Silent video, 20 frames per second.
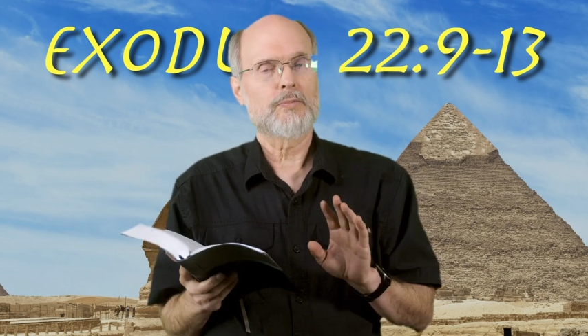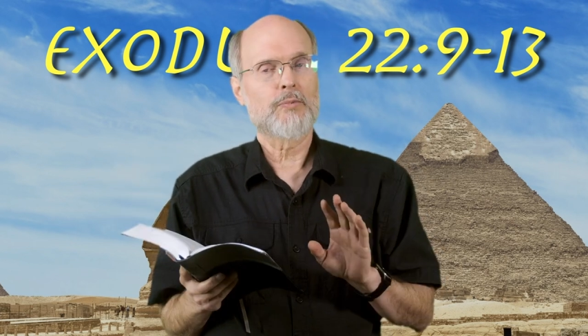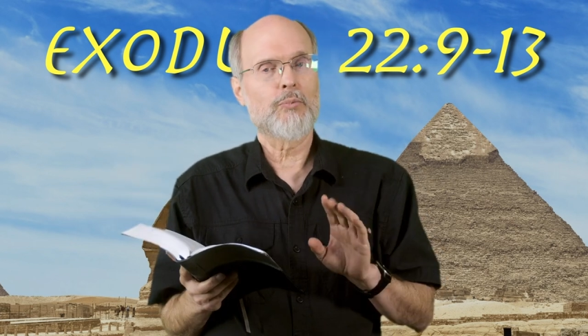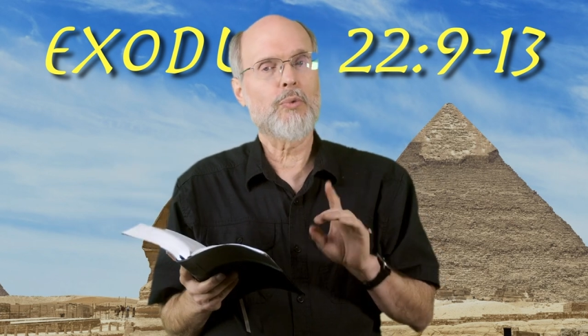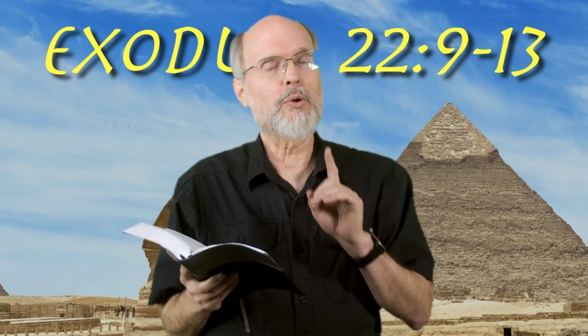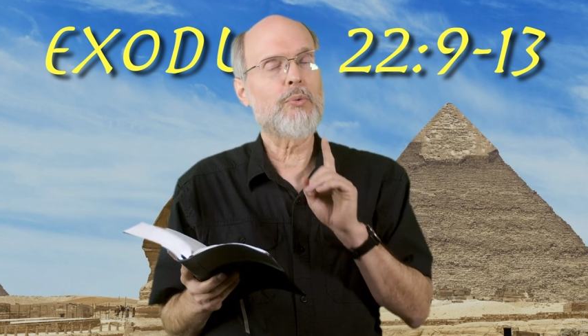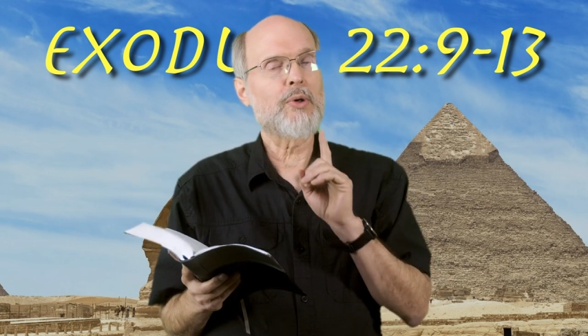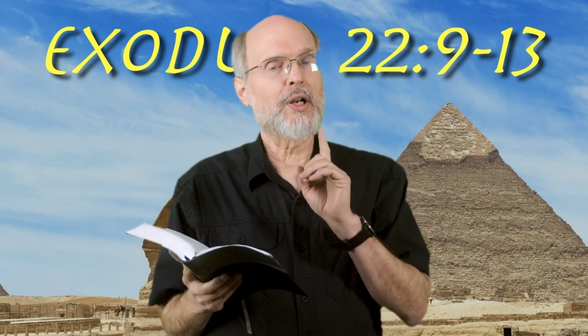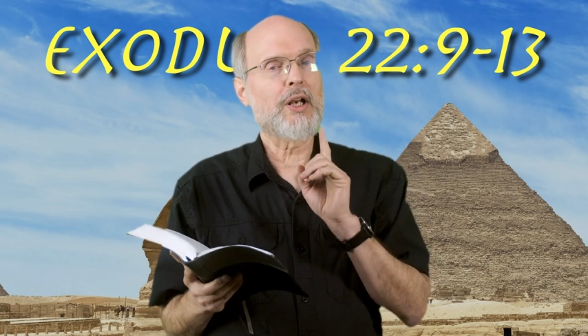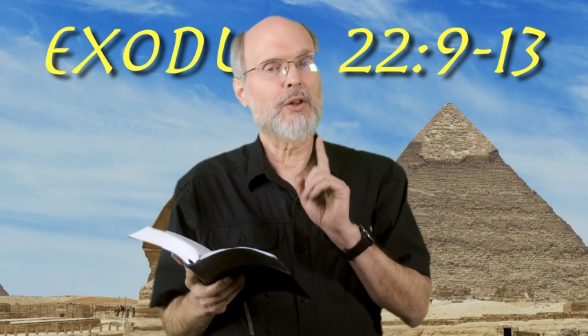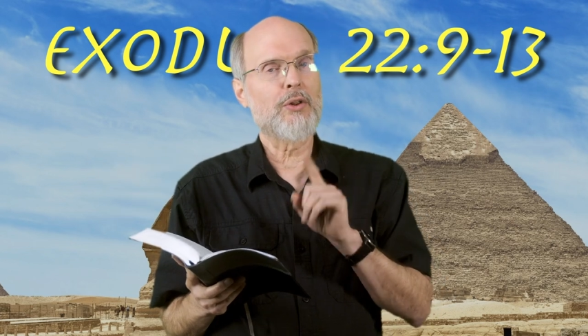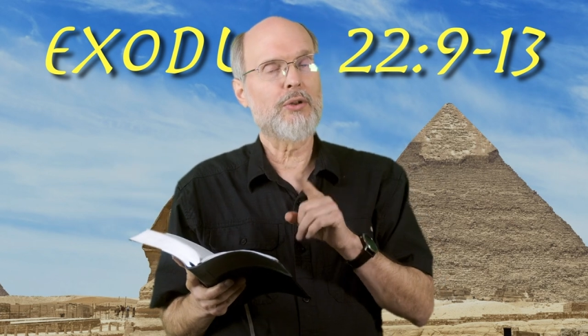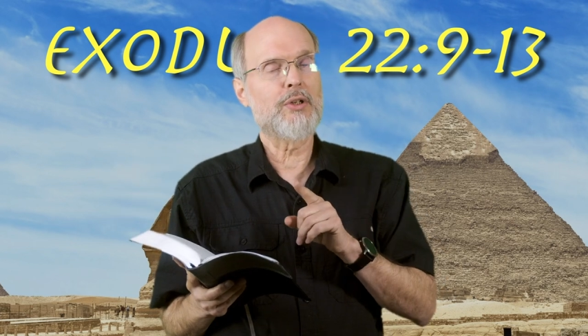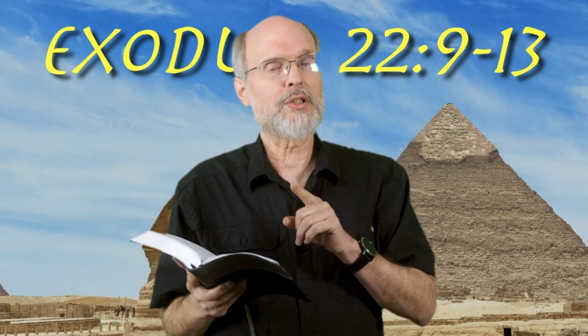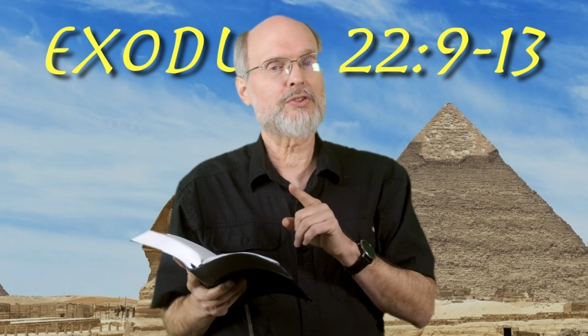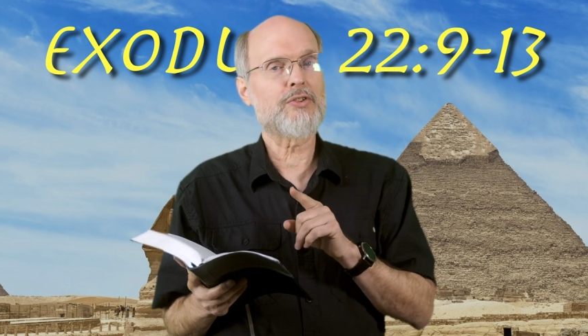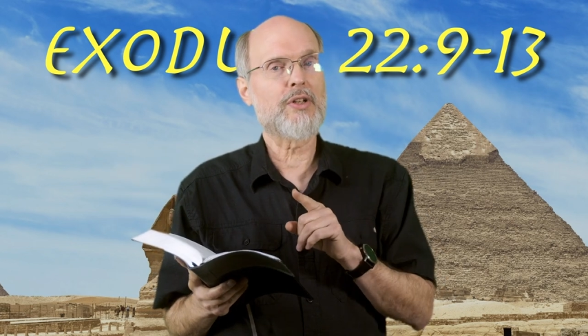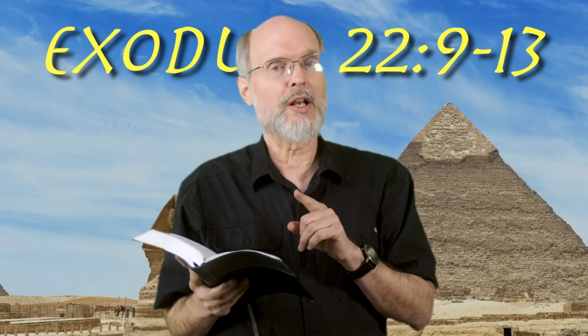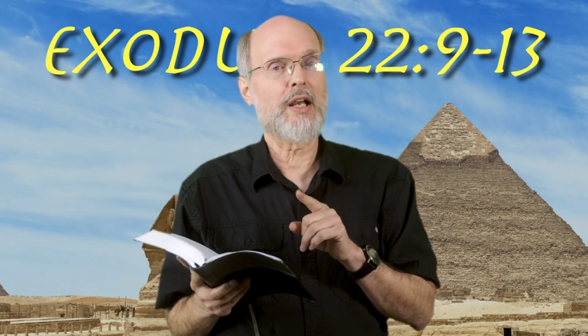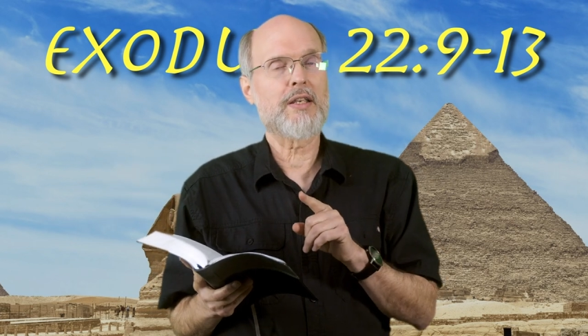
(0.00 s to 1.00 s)
Well, what it
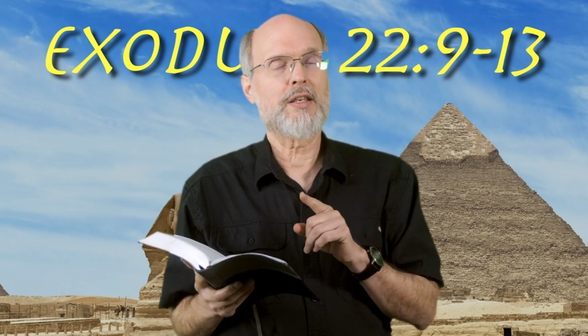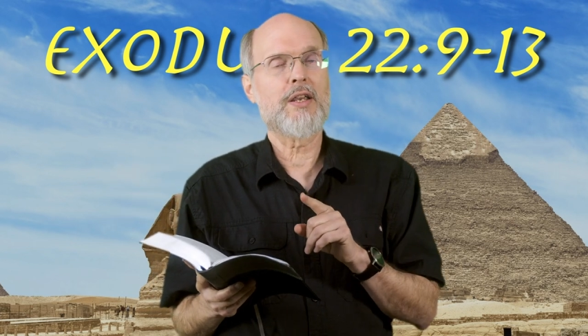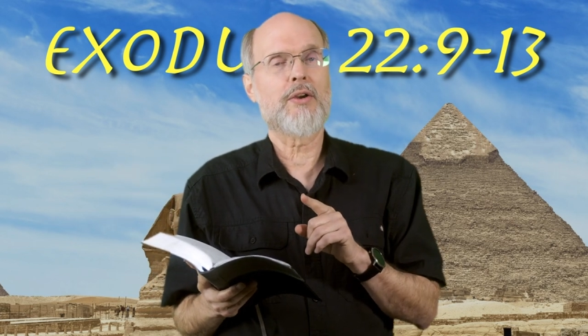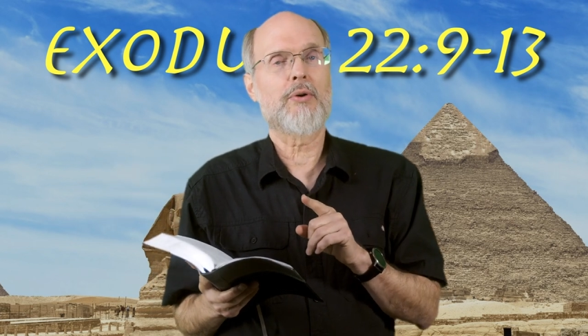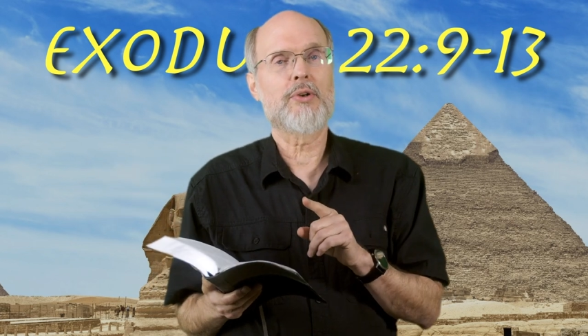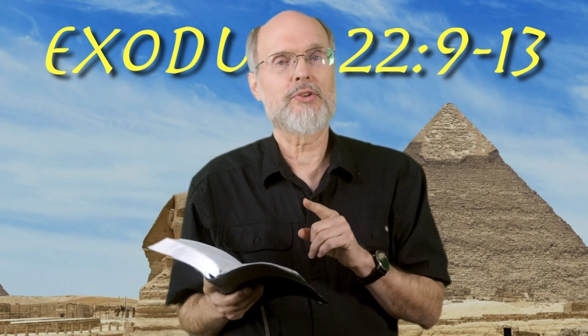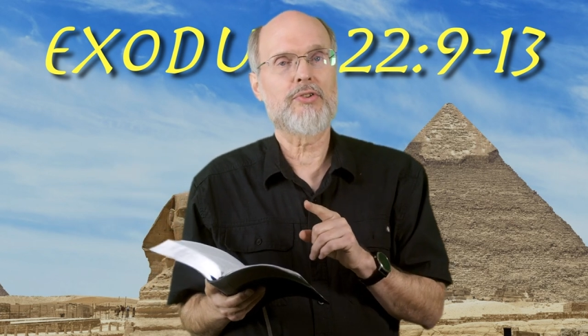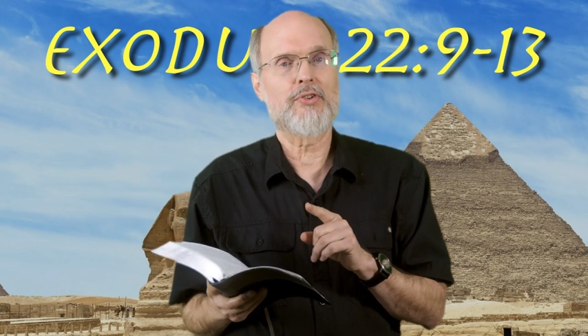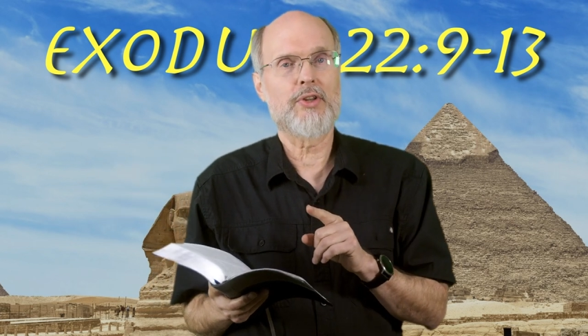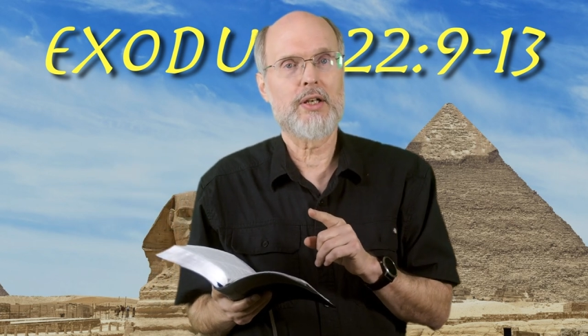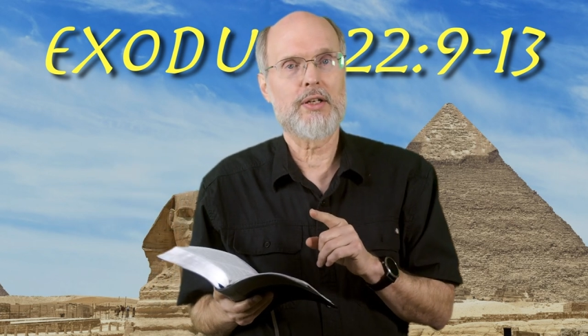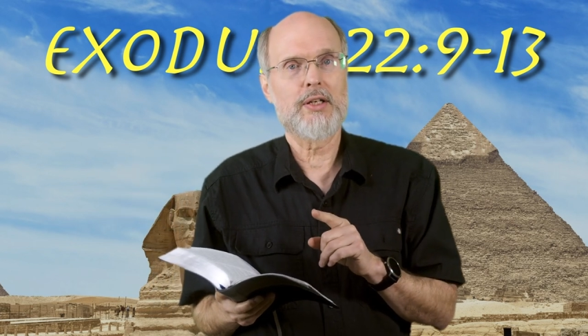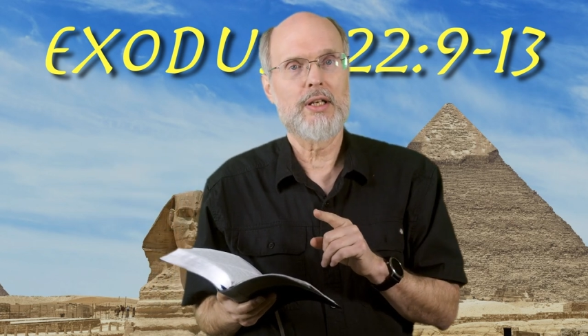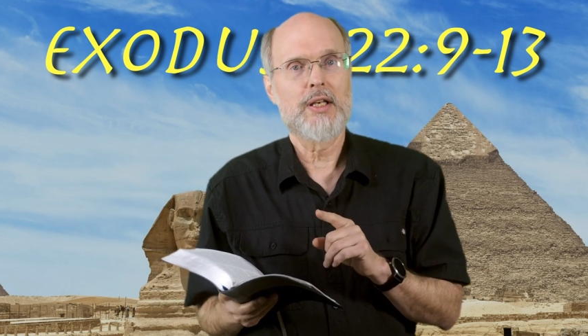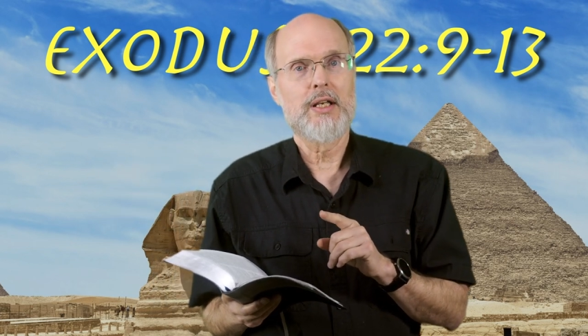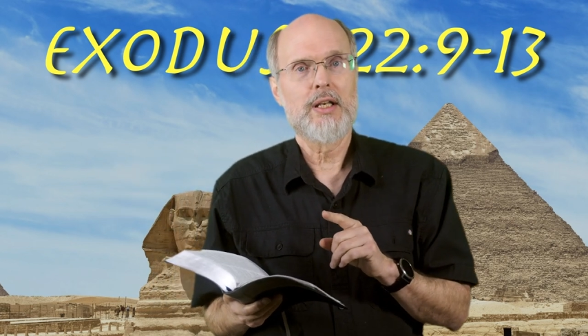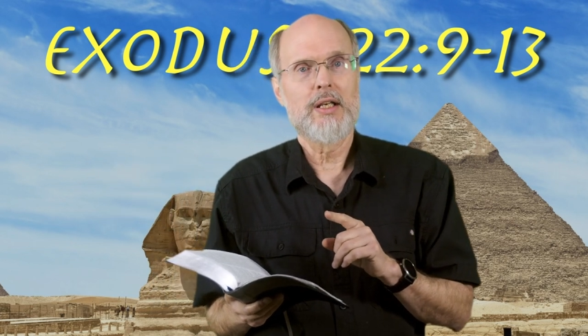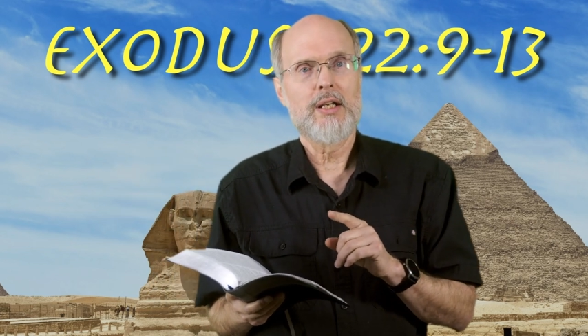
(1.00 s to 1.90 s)
looks like here is that